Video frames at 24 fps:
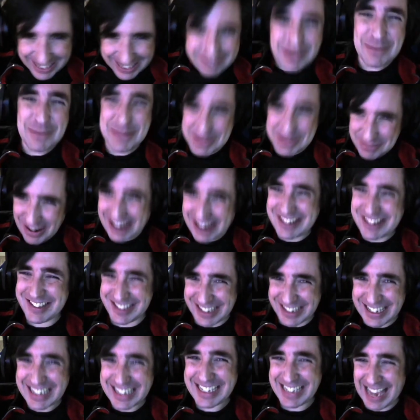Give him the
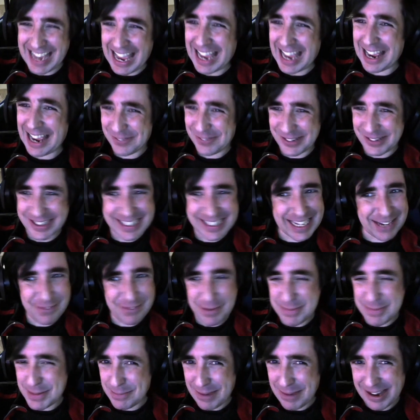motor, yeah, I've got to
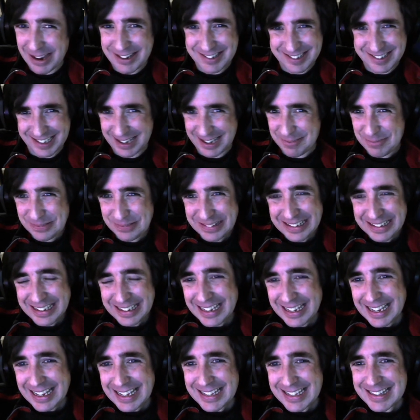give him the motor.
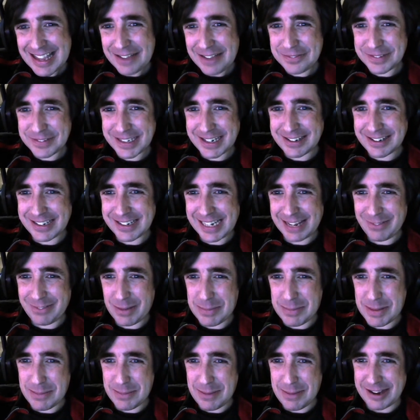Definitely got to
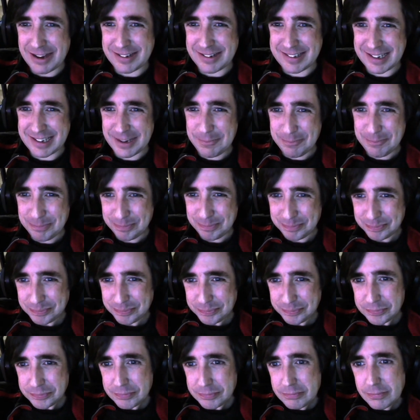give him the motor.
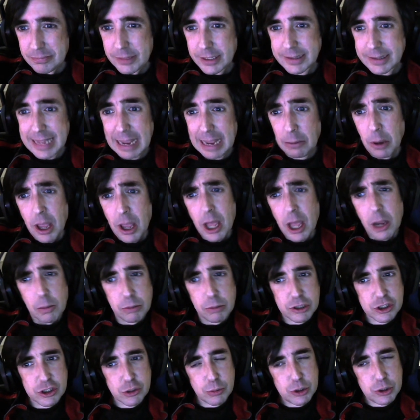Now,
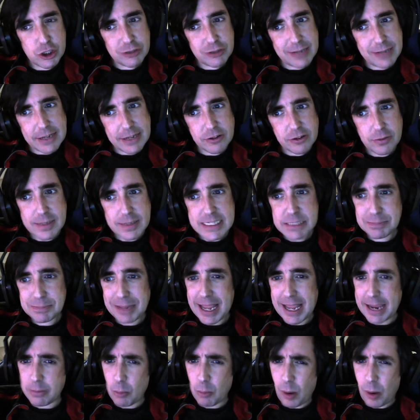would you like to
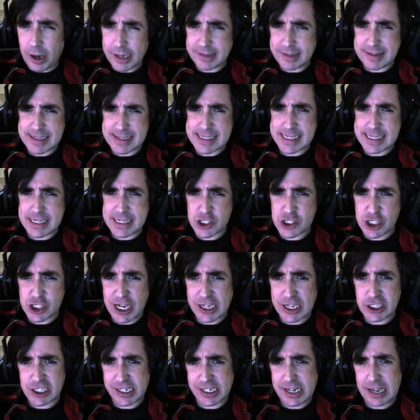explain why Dizzy is
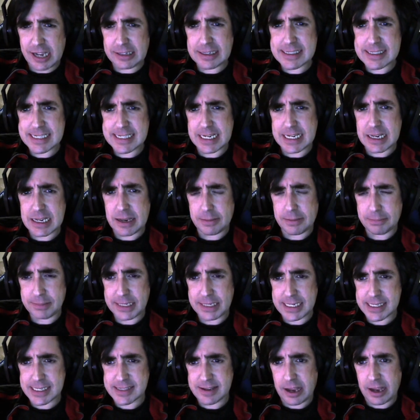changing colours here,
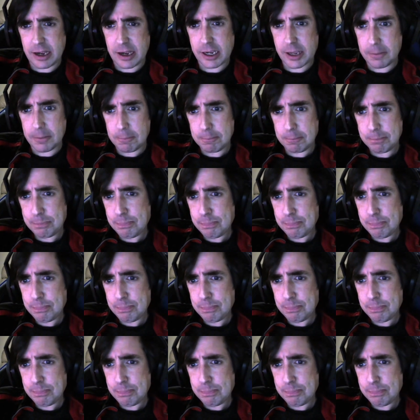please, Duck?